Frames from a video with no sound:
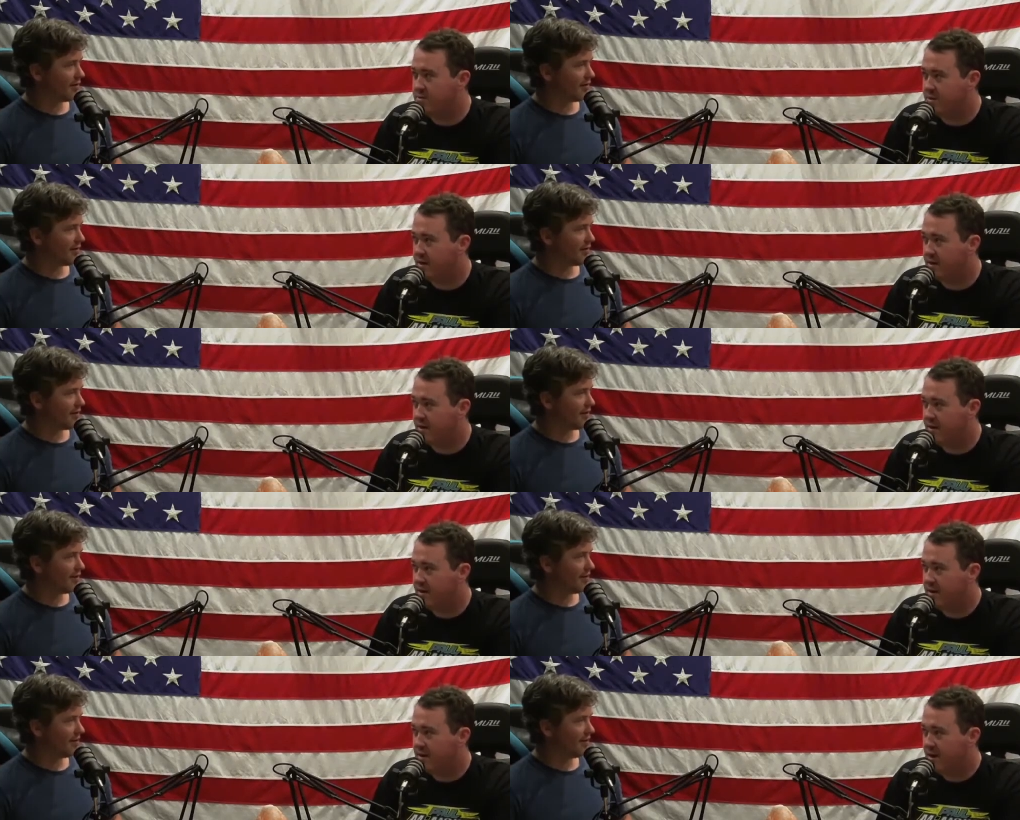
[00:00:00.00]
Speaker 1: like,
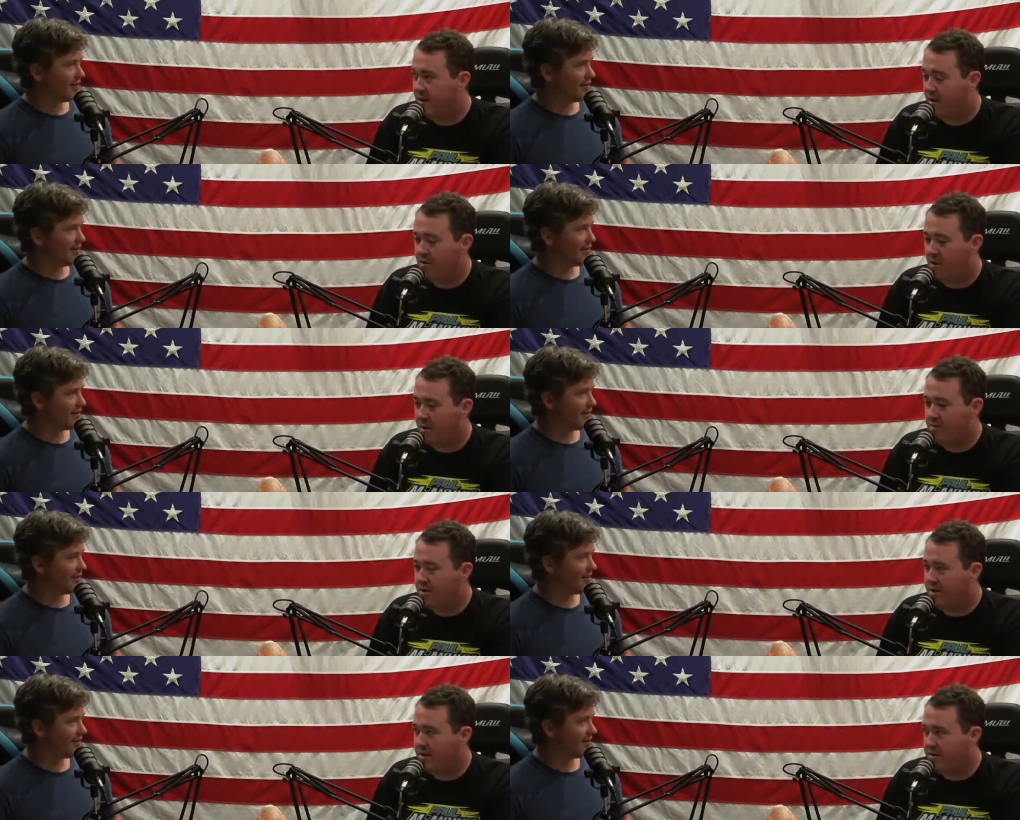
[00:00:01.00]
"I'll I'll
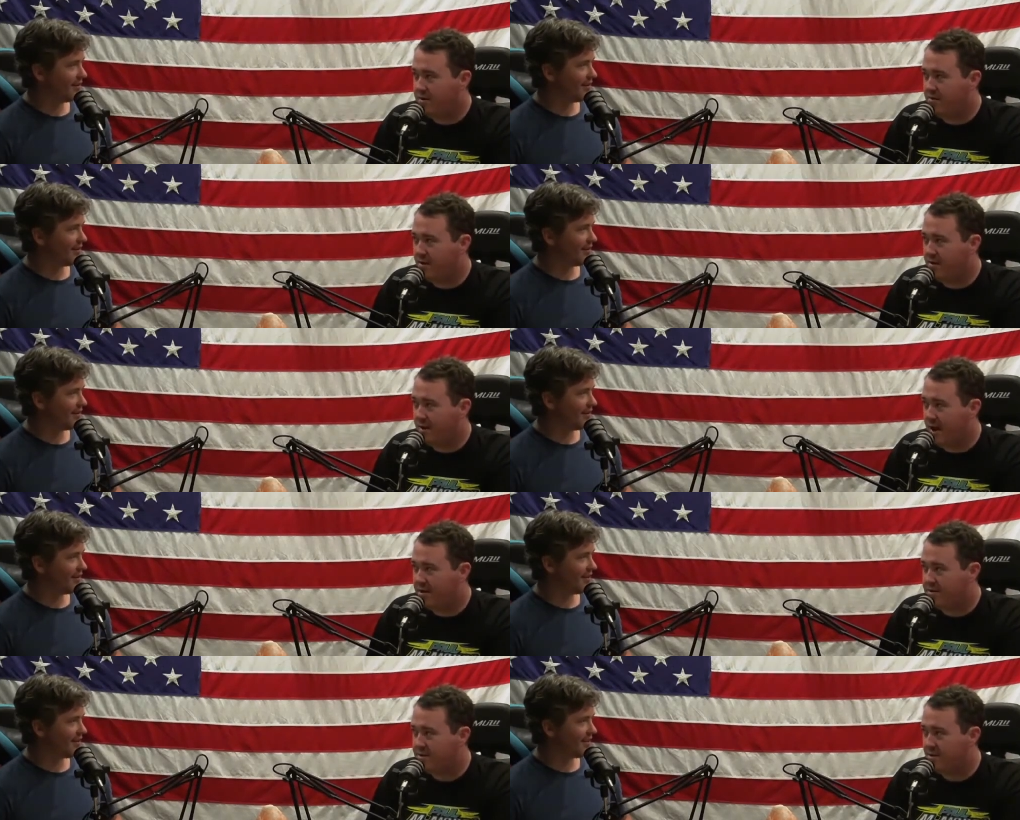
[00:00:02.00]
lead it. Do you like
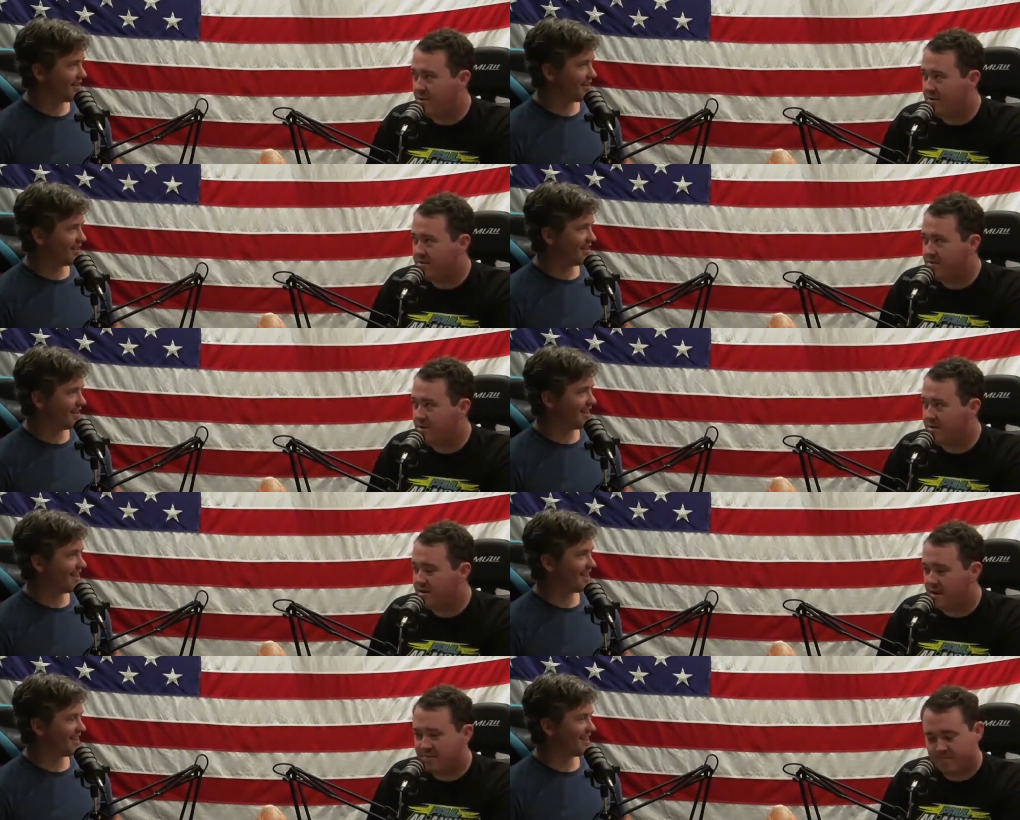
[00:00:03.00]
cats or dogs?" And he's
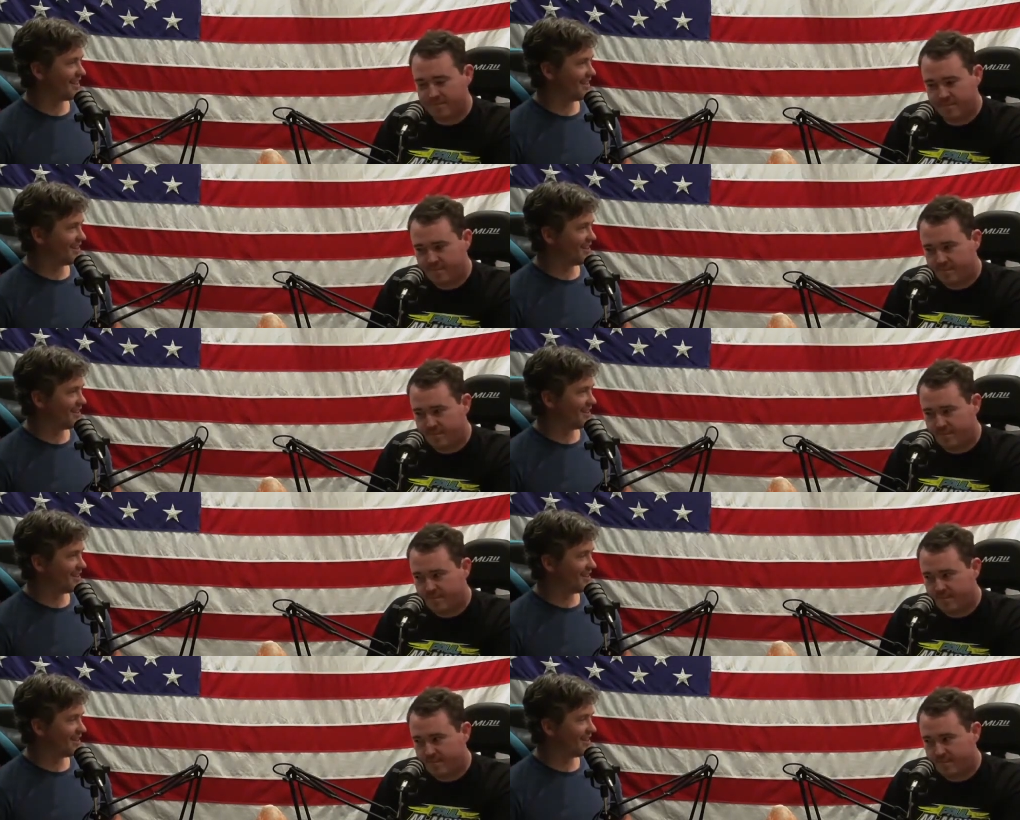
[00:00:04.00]
like,
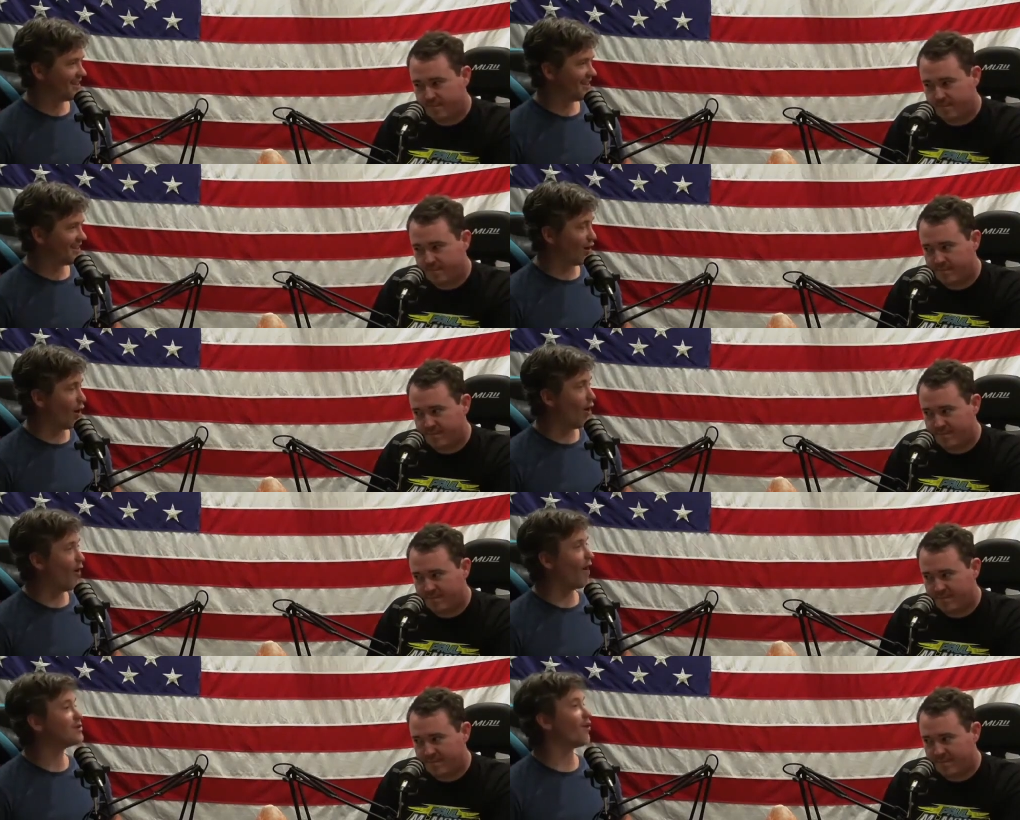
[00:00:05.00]

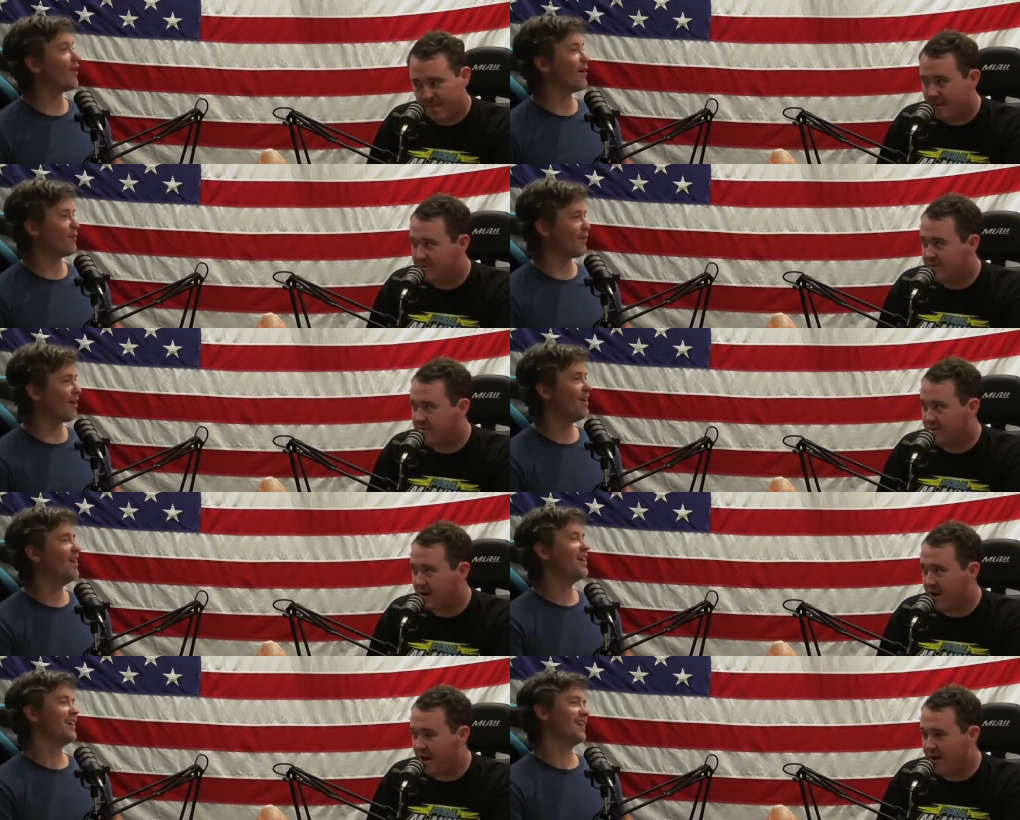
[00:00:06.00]
Speaker 2: Oh, I saw that and when she was
Speaker 1: at-
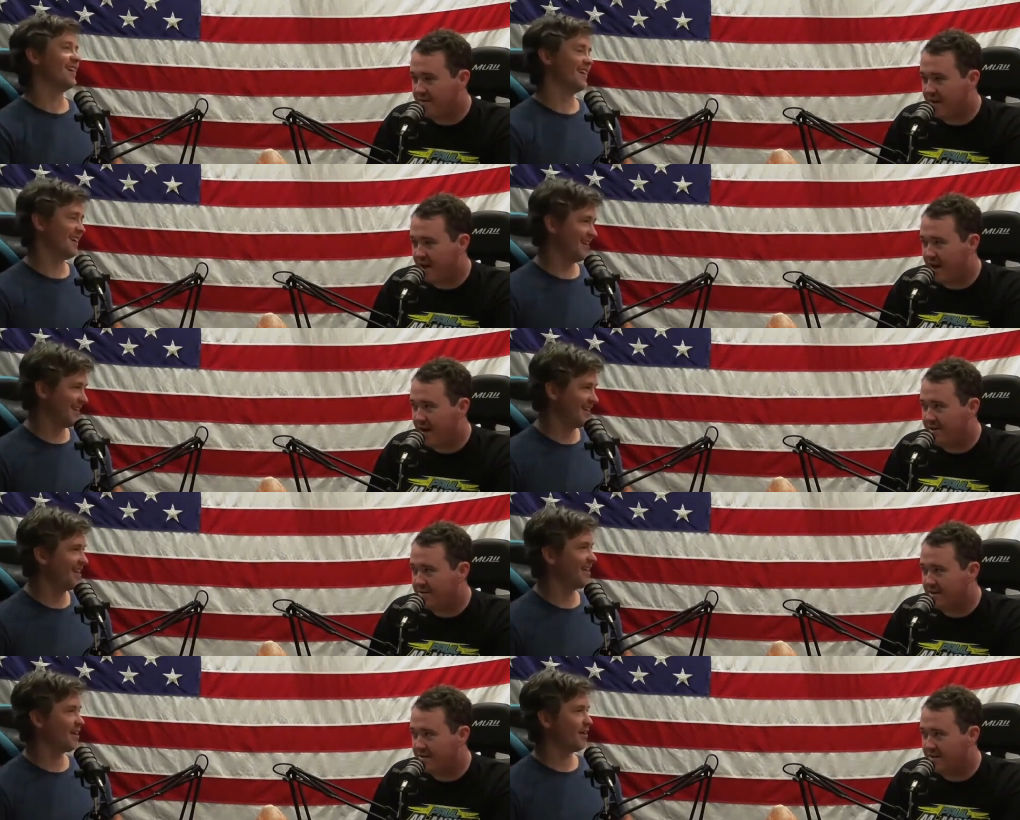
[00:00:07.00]
like, "I have a cat."
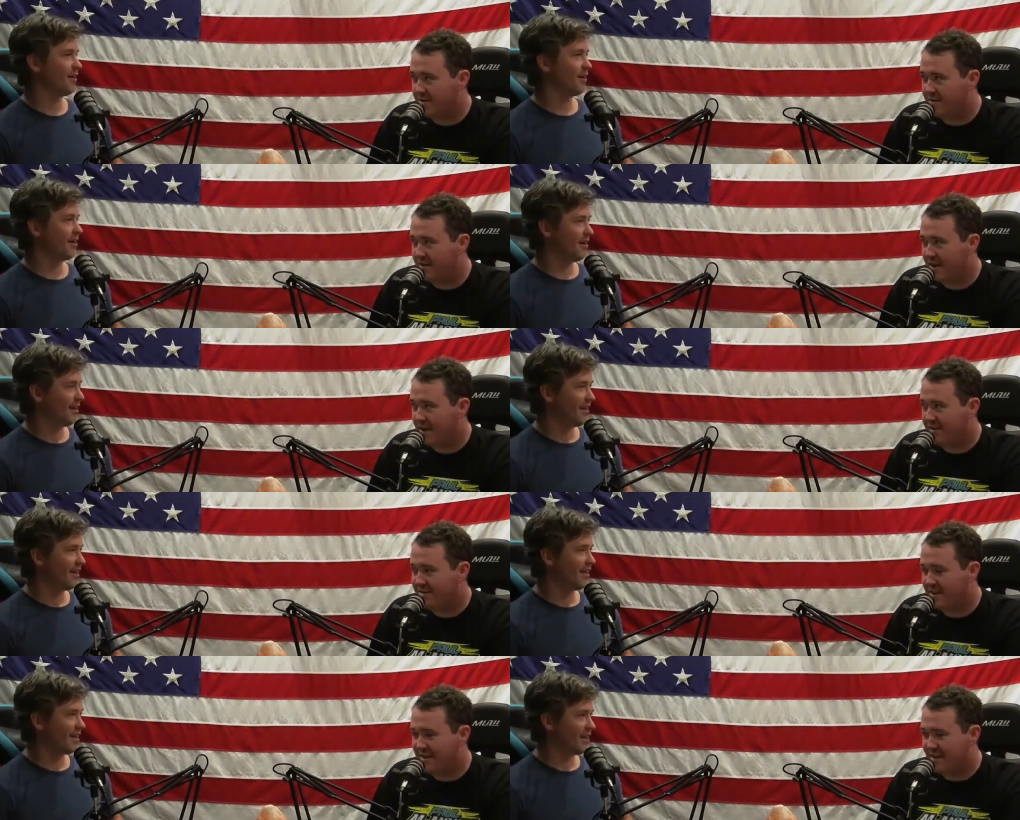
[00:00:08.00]
He's like, "Do you have a cat?" And
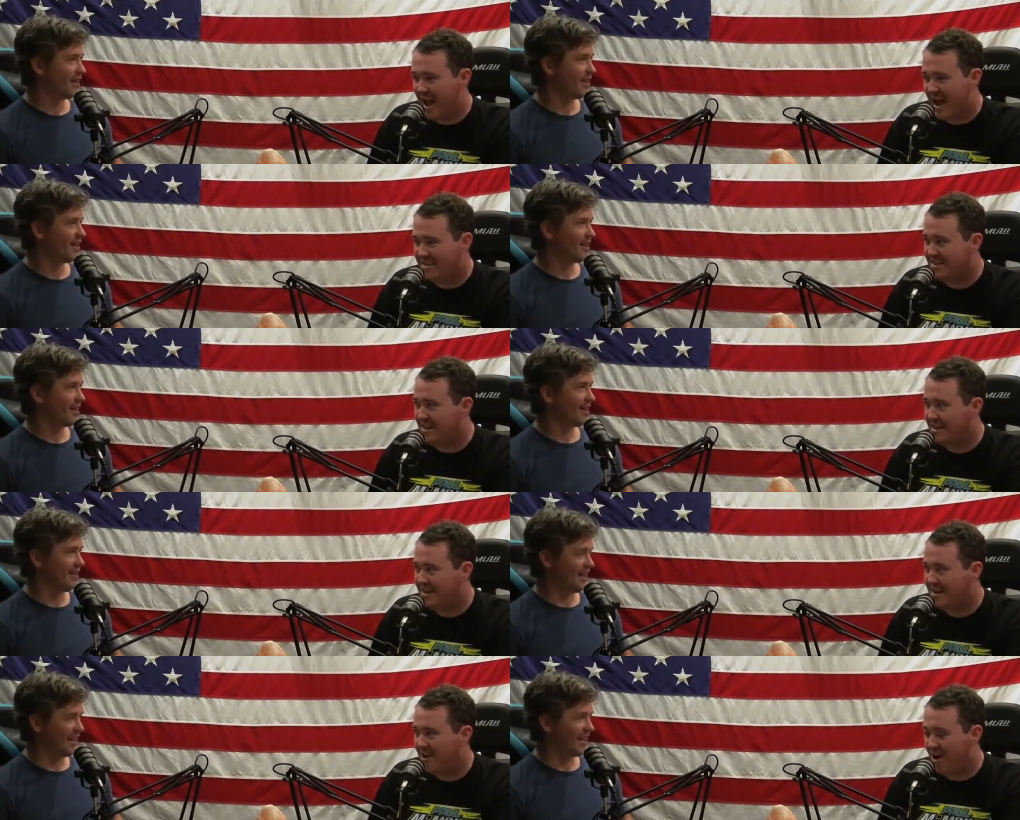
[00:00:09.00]
he's like, "Yes."
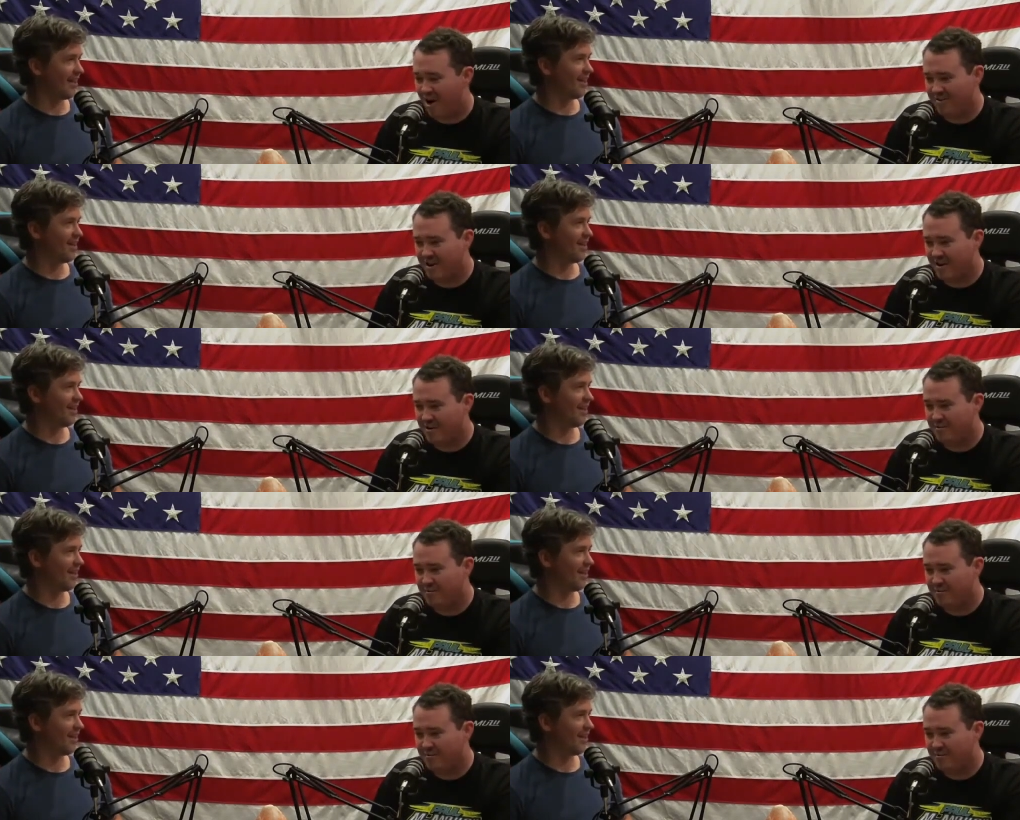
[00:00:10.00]
Yeah. I do.